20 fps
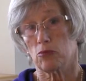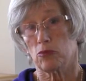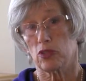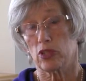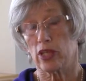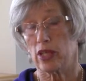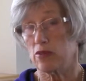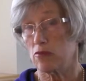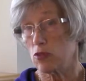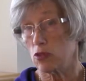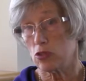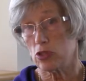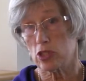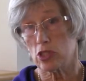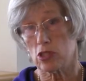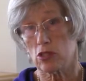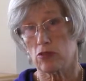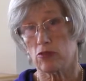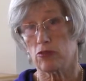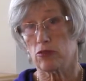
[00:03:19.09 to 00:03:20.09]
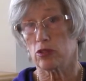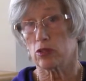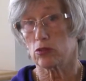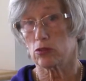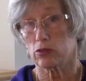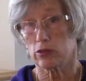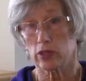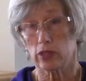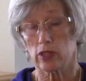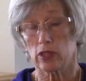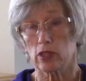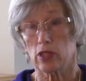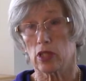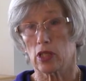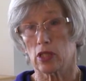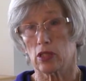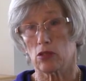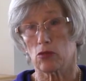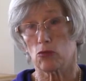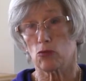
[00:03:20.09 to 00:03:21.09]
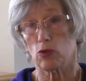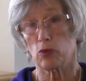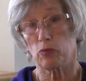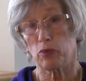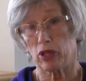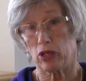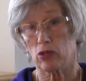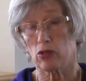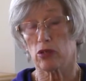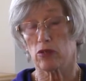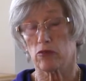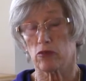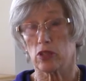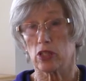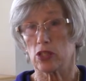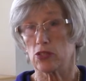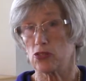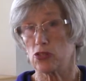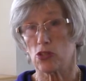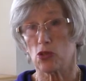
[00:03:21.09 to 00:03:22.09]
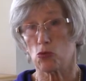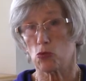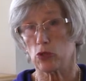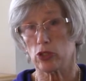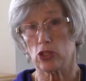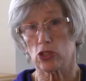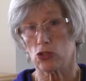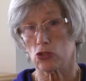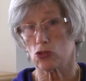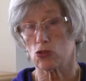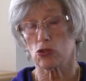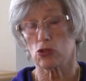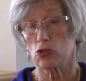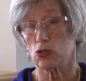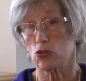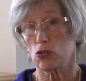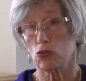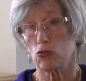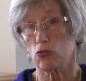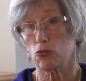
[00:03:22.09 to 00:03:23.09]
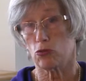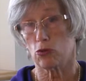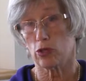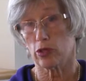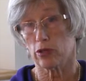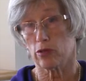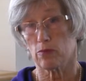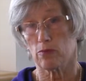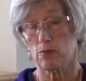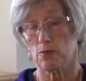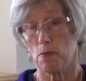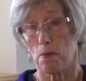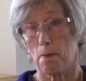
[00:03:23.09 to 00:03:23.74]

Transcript: to have their teeth filled and reparative needs that we just couldn't do for them.